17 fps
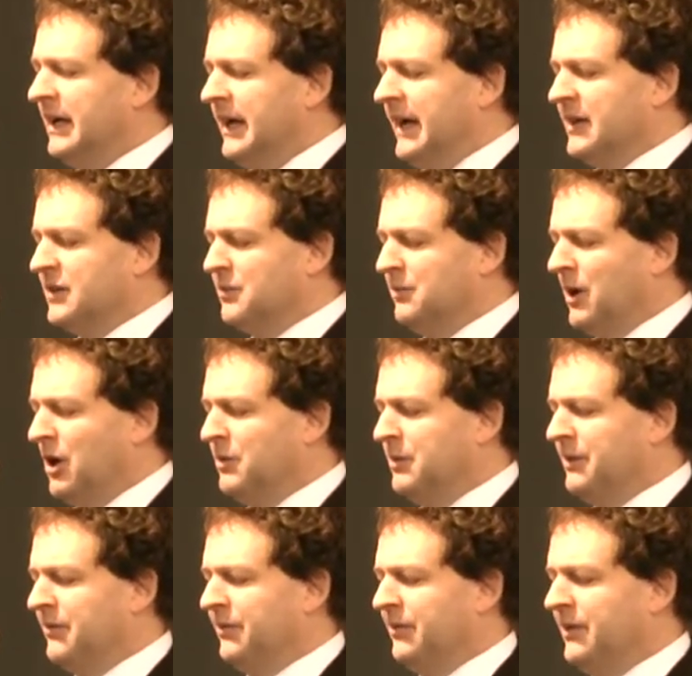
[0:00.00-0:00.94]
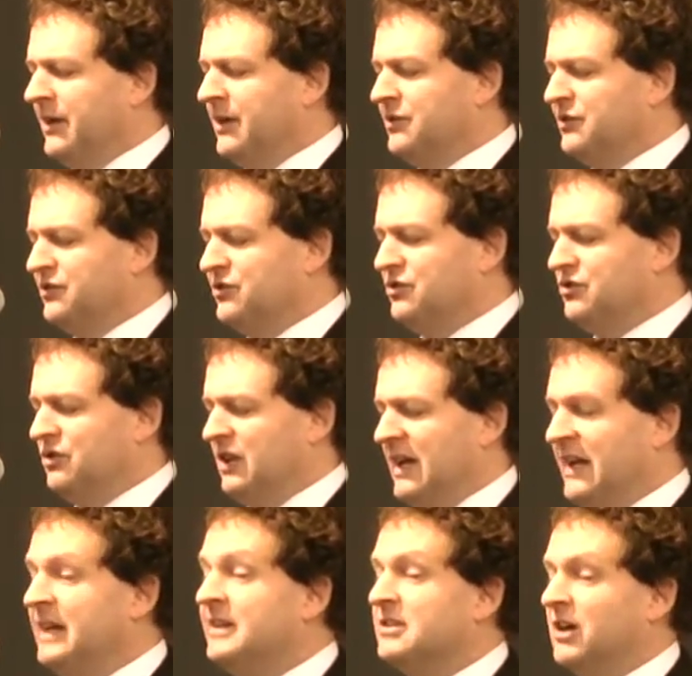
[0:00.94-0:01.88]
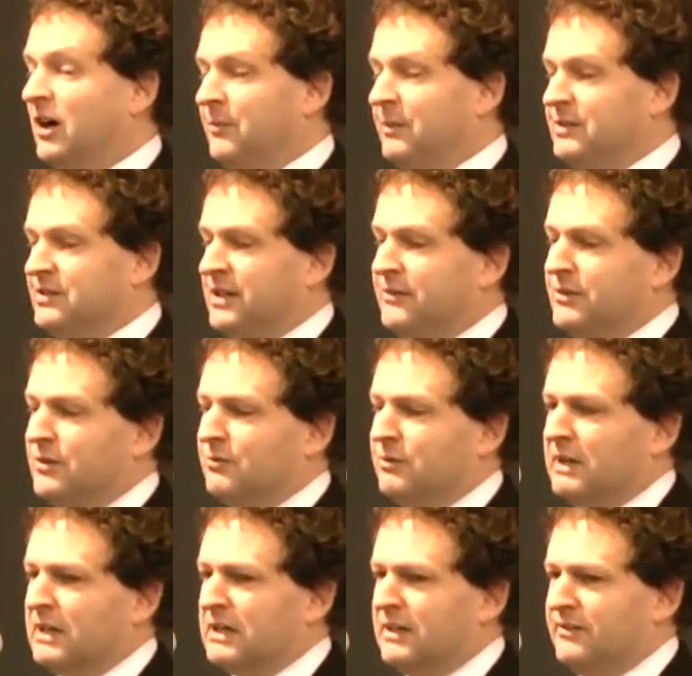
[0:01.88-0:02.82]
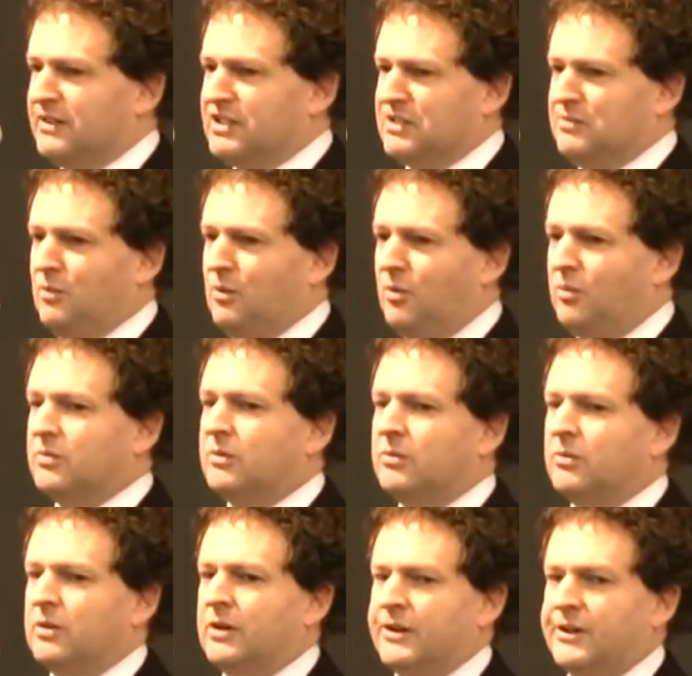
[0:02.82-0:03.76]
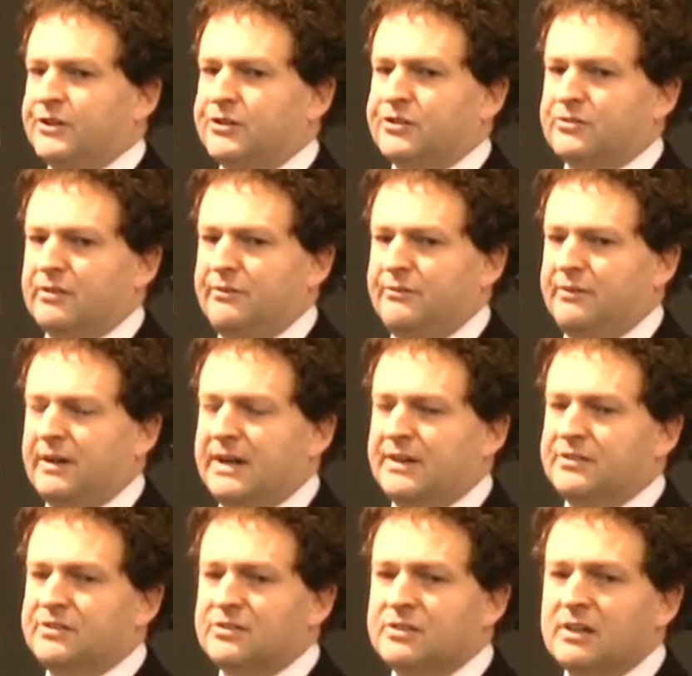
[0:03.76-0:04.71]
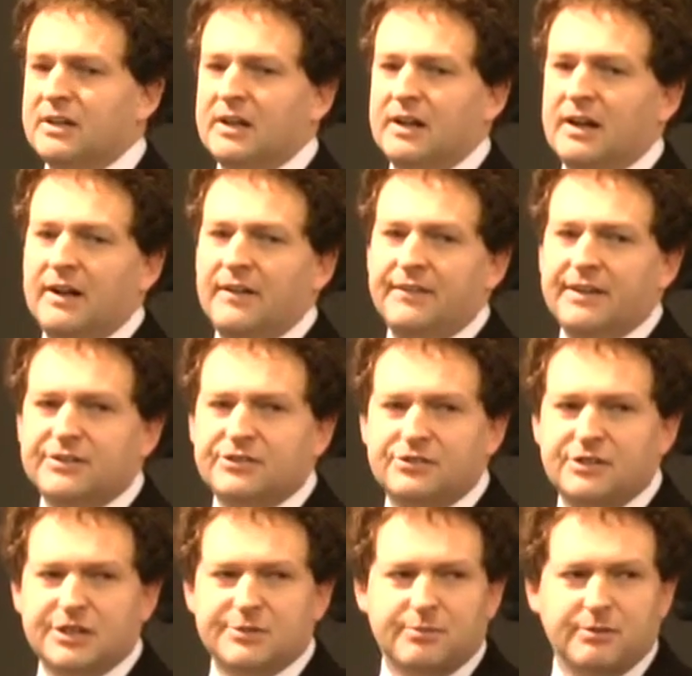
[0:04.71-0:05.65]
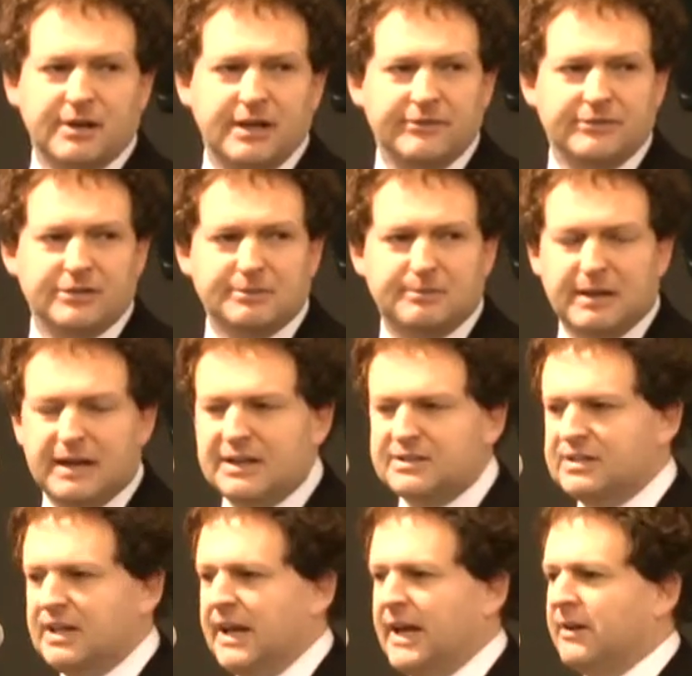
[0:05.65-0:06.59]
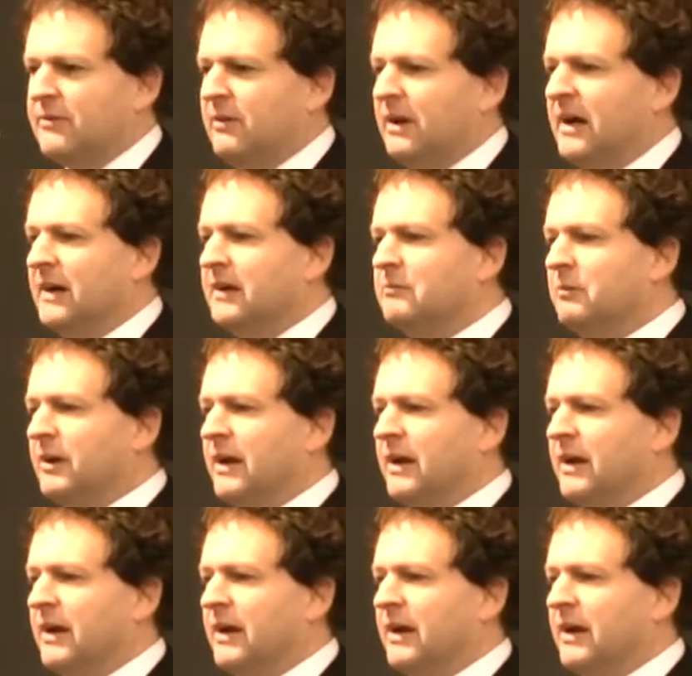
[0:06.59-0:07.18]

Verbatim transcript: At the moment, there's, any time there's even a relatively small call on industry funds, there's a desperate effort to pass the hat round.